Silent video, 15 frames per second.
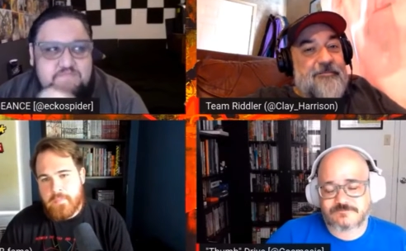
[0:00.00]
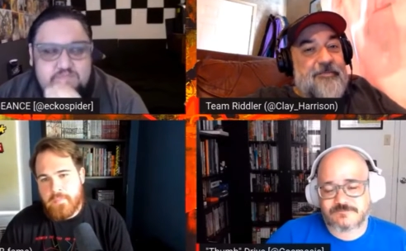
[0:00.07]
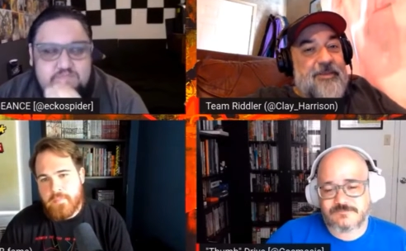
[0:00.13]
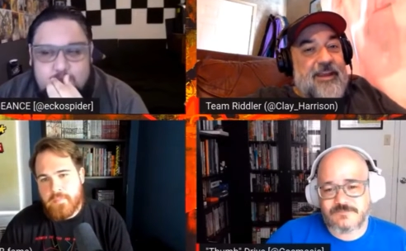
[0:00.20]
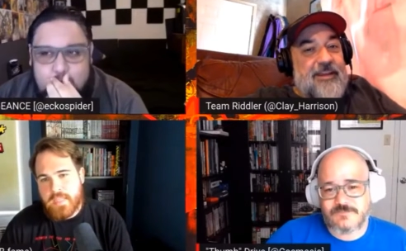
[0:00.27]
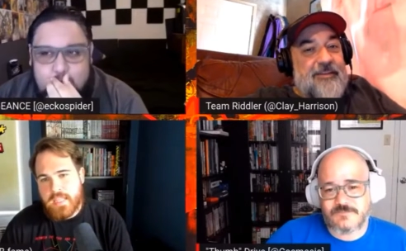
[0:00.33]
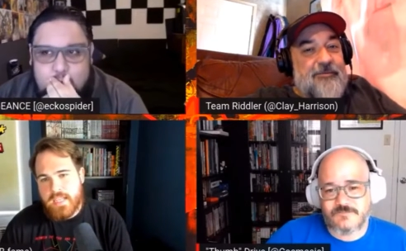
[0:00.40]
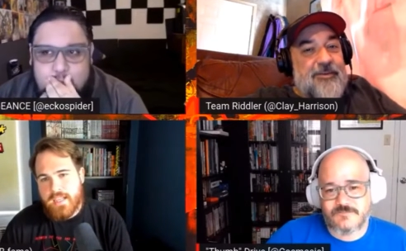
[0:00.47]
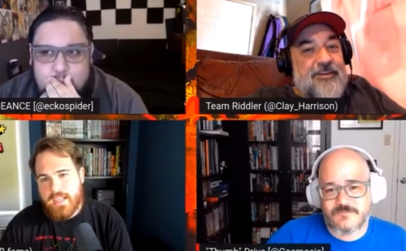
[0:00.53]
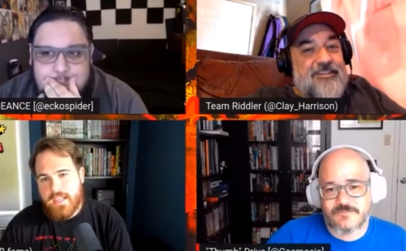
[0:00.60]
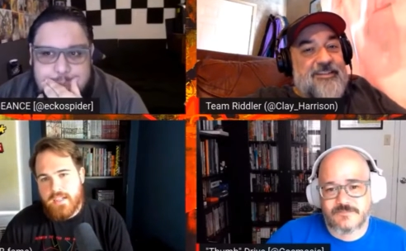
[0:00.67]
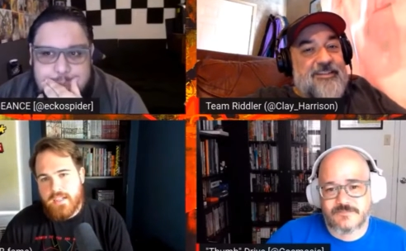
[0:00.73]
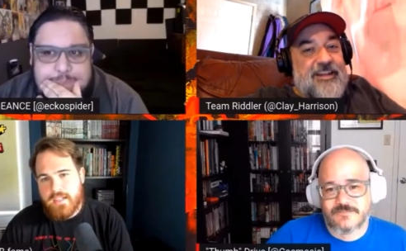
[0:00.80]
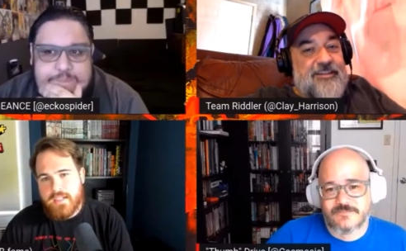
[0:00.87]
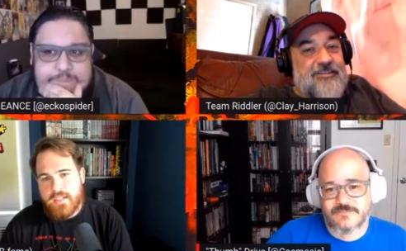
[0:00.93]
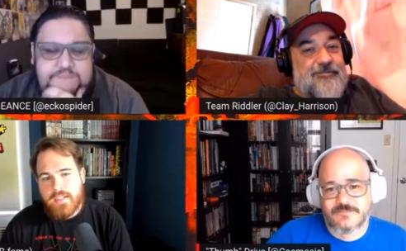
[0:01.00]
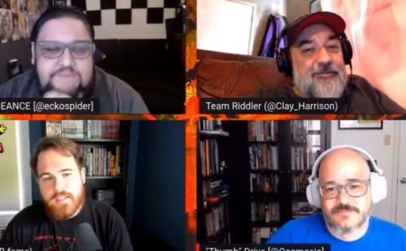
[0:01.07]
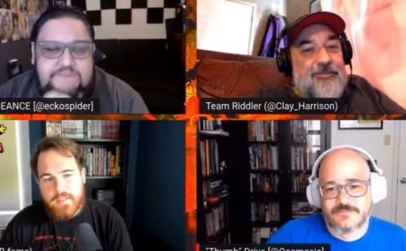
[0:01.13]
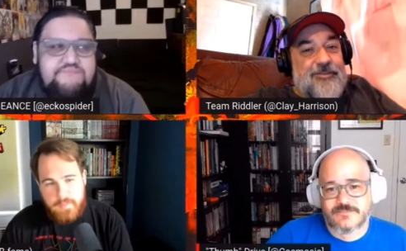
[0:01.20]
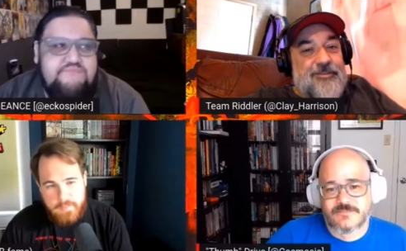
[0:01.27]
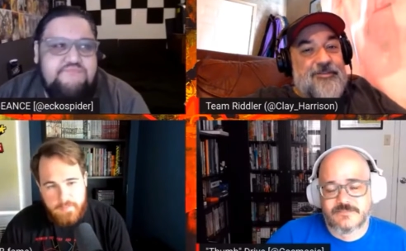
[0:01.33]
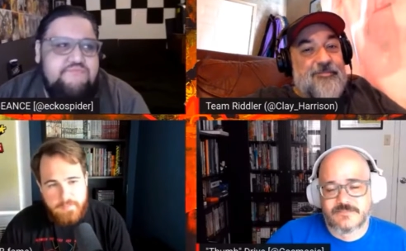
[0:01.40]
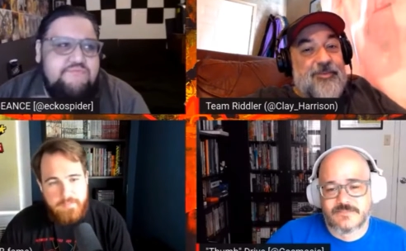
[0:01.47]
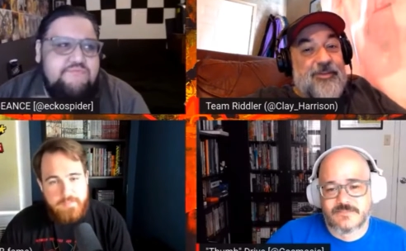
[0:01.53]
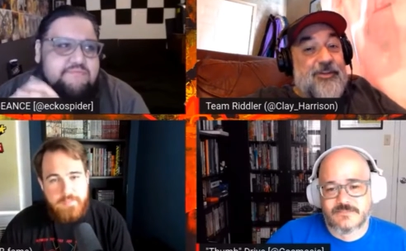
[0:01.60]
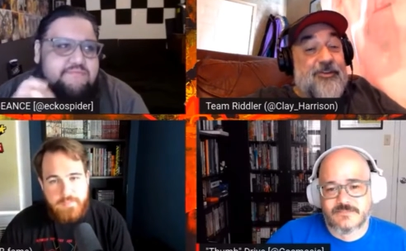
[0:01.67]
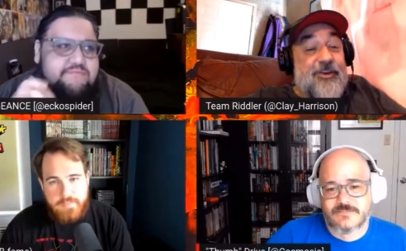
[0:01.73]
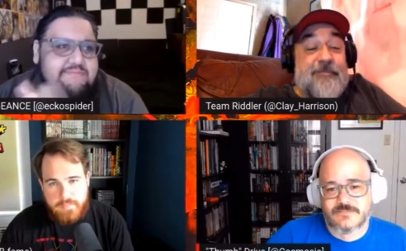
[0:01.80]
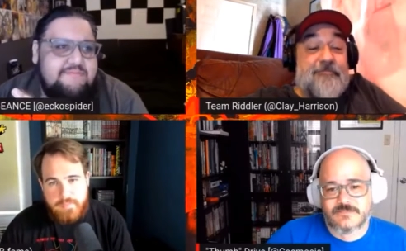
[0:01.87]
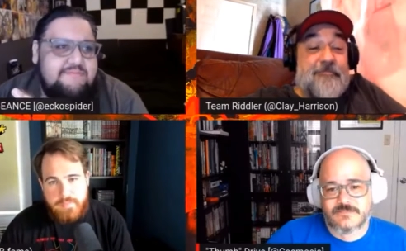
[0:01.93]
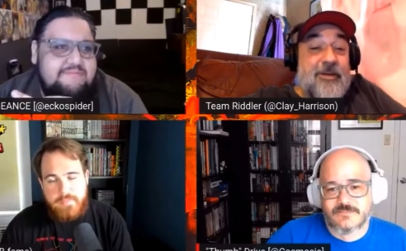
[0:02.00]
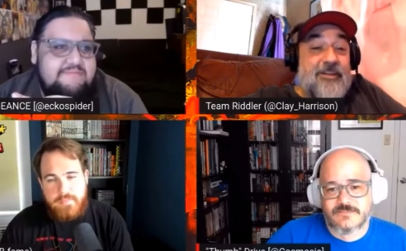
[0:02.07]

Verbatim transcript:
Speaker 1: of him, and what he stands for is pretty great.